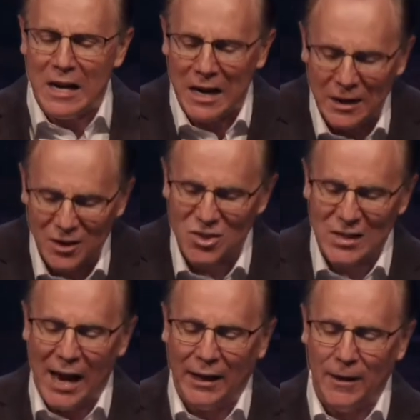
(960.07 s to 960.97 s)
we need
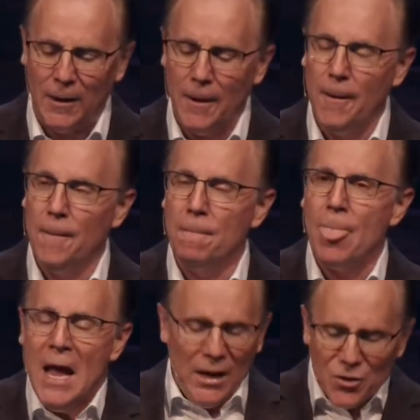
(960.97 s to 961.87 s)
is second.
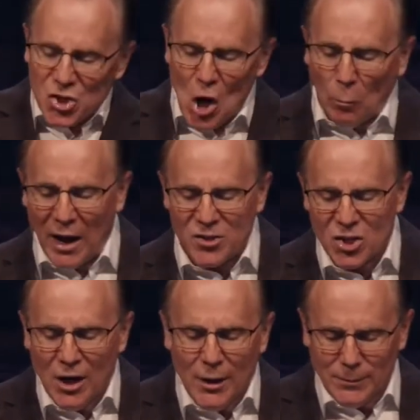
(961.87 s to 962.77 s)
And there's so
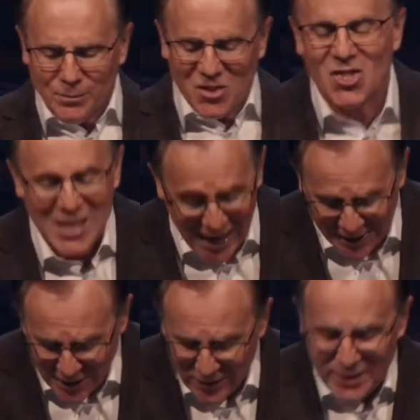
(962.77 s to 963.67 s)
much
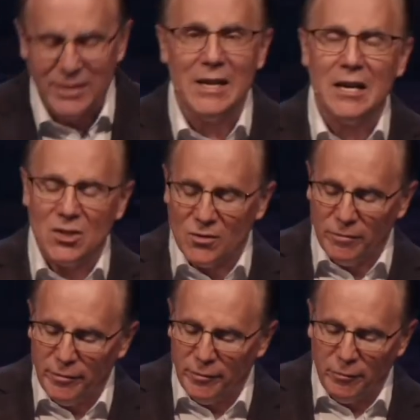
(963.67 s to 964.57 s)
said in
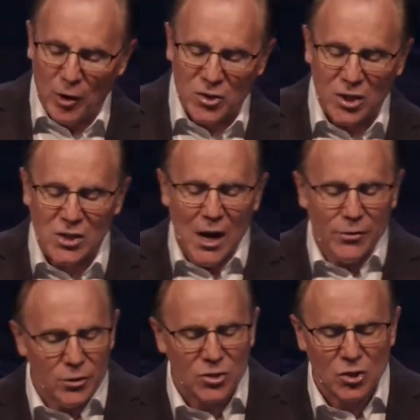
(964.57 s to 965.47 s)
these
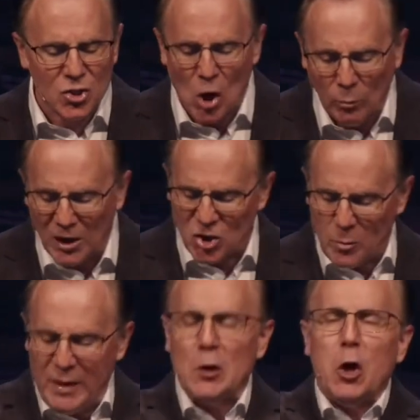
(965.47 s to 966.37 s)
verses. There's just so
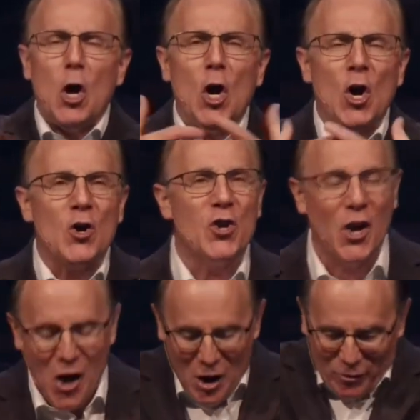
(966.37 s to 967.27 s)
much to be
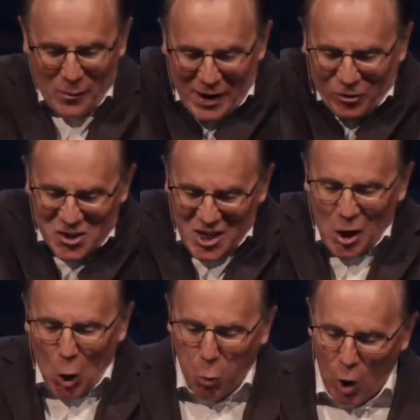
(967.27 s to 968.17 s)
learned from every
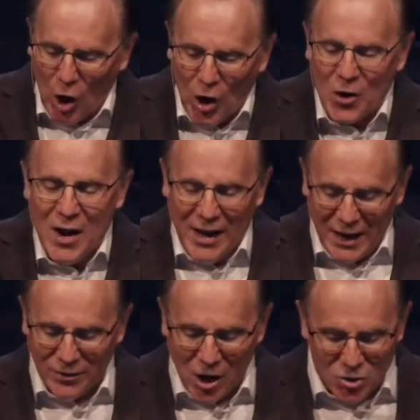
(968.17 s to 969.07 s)
single word
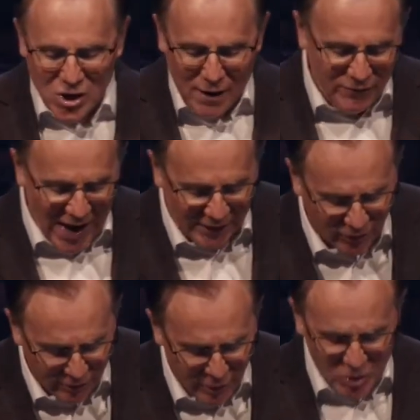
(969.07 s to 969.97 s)
in those
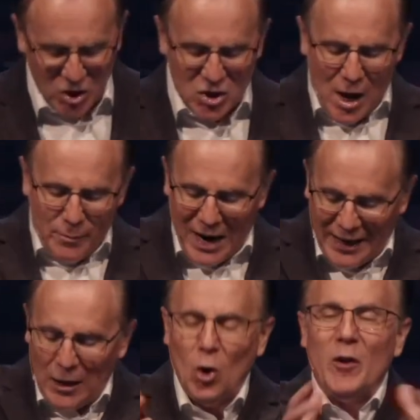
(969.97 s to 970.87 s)
five verses,
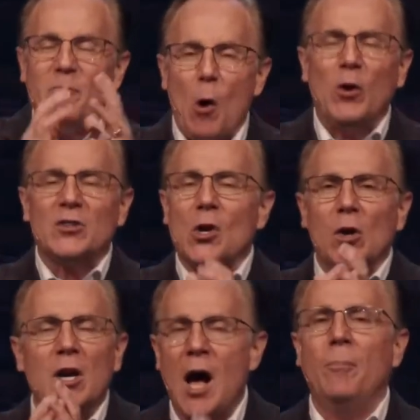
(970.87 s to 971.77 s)
but I can only
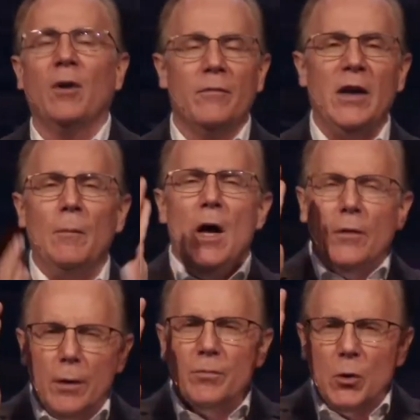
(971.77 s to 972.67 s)
focus on a couple of
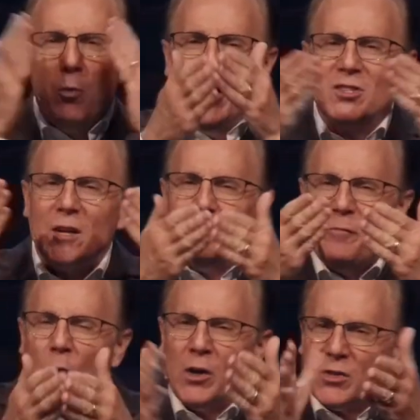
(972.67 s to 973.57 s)
them, the ones
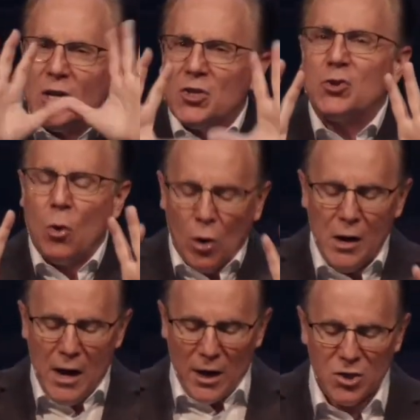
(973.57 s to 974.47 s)
that focus us
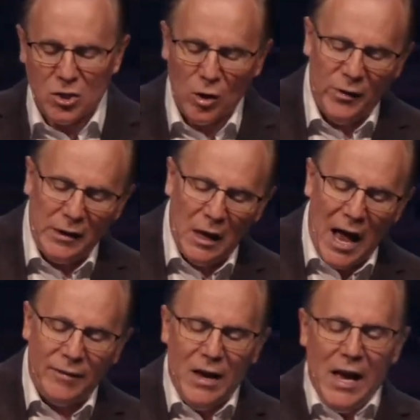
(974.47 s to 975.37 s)
toward a
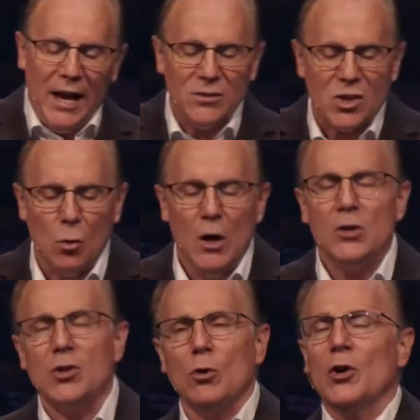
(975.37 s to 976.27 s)
serving life. And
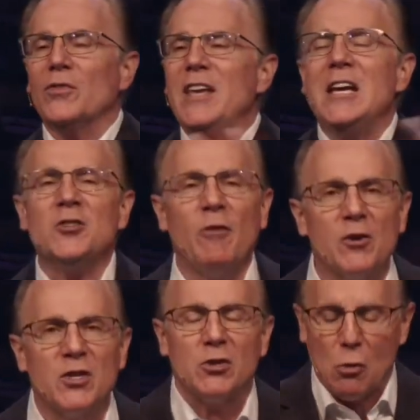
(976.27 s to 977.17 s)
so look,
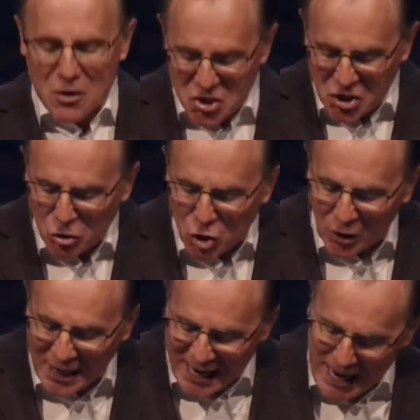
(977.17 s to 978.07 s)
these verses are
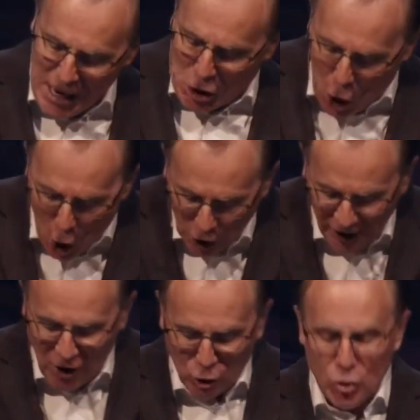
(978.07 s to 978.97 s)
essentially
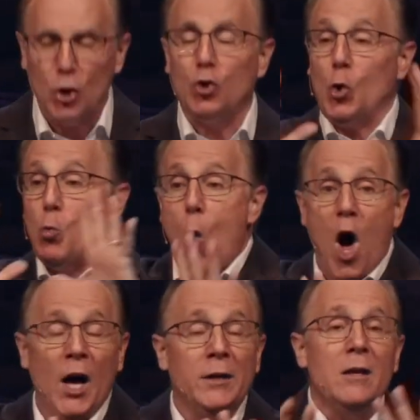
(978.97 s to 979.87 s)
calling on you to
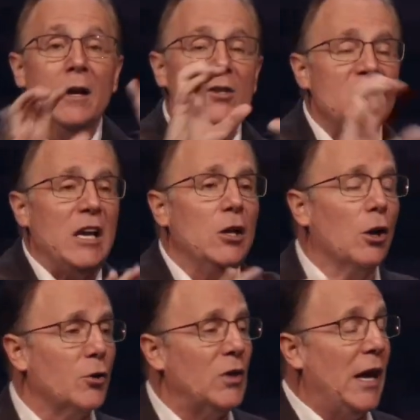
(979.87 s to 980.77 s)
one
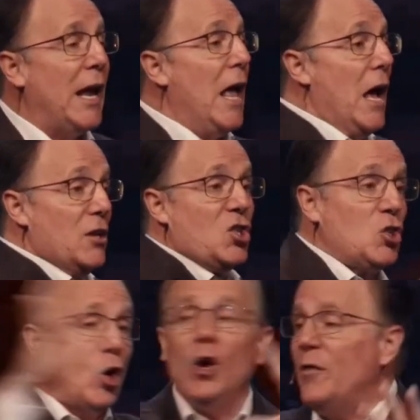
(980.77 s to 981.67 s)
singular thing.
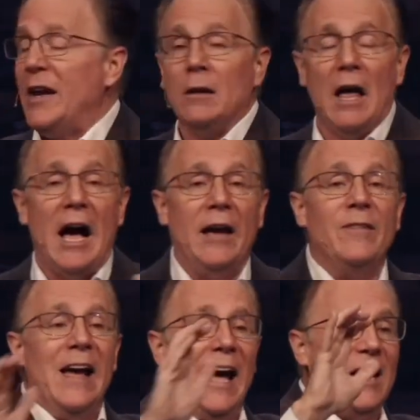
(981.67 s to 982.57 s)
A serving
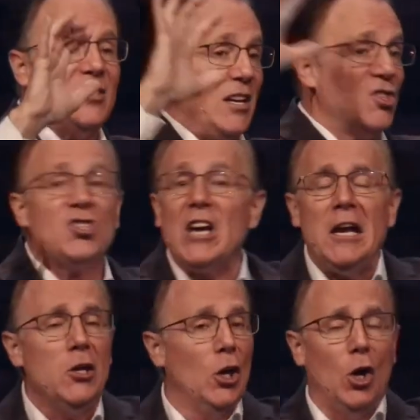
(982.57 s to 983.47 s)
life has a
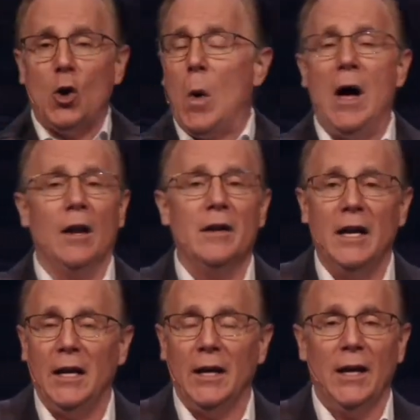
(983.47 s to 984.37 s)
singular
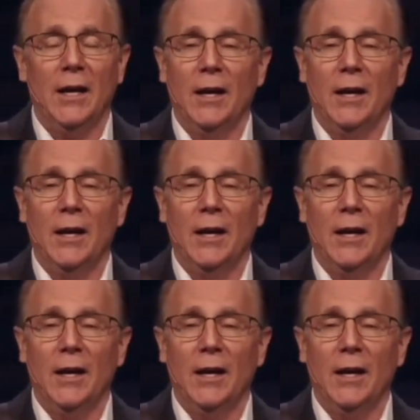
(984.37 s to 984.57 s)
quality.